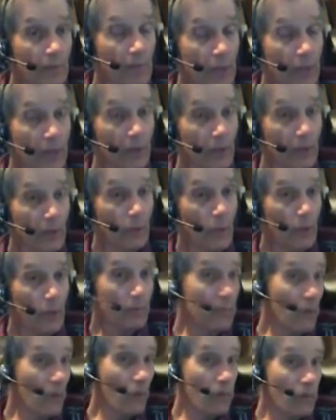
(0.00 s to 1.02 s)
Make her
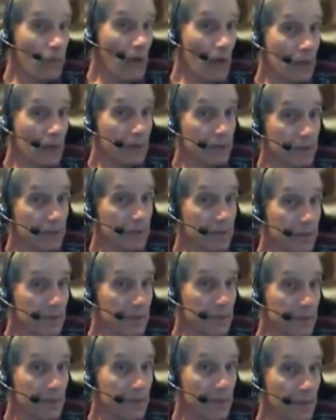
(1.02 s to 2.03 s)
work both boxes,
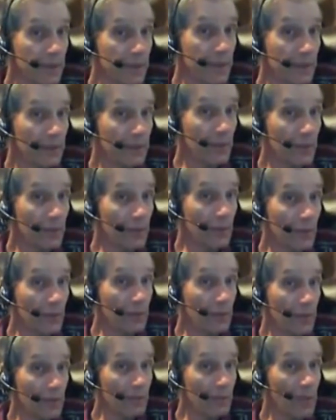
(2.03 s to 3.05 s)
and give her
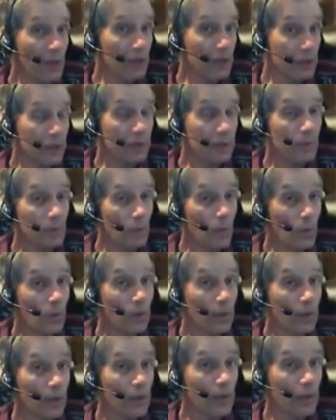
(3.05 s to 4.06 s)
room in the box she was
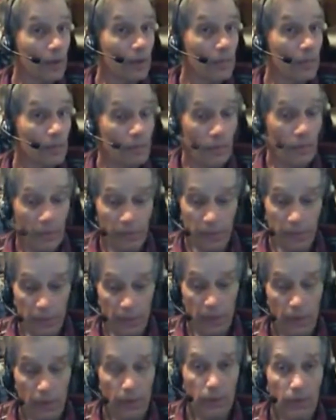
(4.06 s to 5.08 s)
working in with
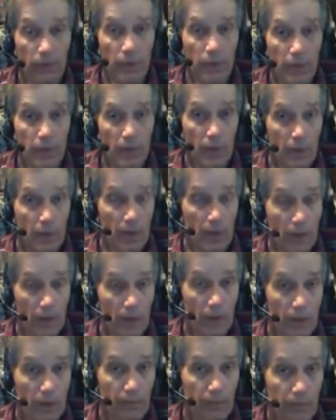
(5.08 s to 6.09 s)
a new
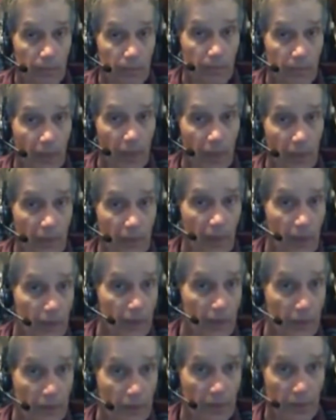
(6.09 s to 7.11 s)

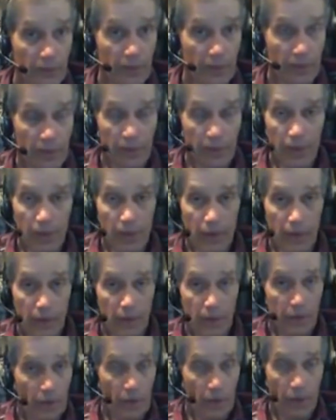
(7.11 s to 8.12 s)
foundation or
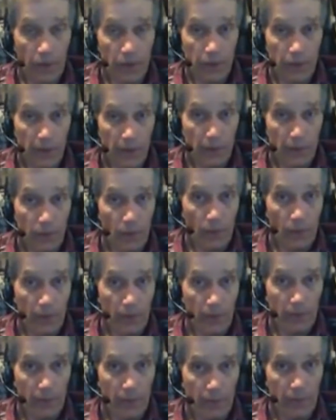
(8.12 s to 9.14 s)
starter strips,
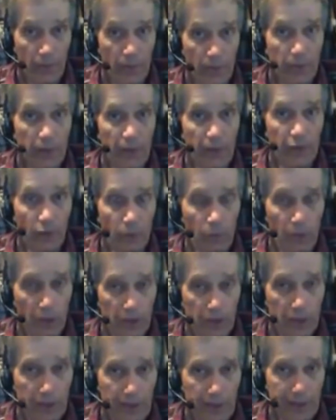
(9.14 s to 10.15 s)
whatever you want. Give her a
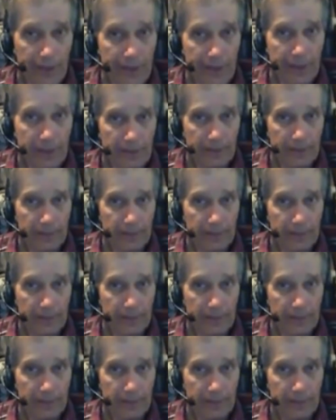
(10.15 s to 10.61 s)
place to lay.